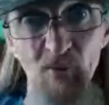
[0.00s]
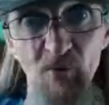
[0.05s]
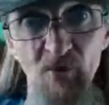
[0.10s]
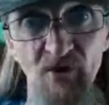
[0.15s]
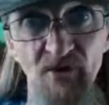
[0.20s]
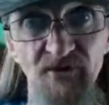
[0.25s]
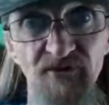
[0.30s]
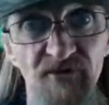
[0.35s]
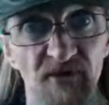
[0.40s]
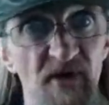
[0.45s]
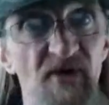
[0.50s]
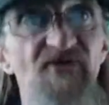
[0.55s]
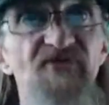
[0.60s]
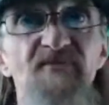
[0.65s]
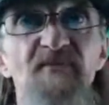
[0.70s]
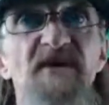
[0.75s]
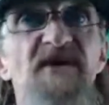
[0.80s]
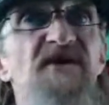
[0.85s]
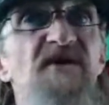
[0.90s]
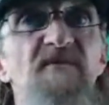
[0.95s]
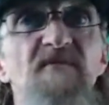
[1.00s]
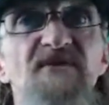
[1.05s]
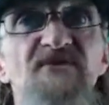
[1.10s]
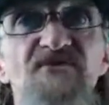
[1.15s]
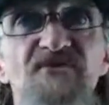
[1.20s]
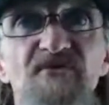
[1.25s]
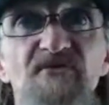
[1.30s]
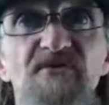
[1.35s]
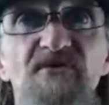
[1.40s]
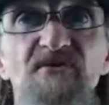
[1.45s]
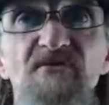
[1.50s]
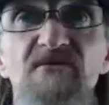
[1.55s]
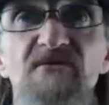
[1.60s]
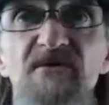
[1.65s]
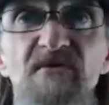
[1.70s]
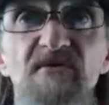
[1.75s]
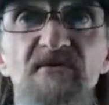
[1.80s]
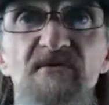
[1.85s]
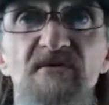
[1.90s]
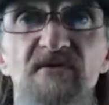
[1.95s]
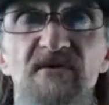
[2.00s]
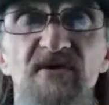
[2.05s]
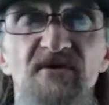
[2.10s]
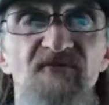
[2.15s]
would, yes, make him a serial killer.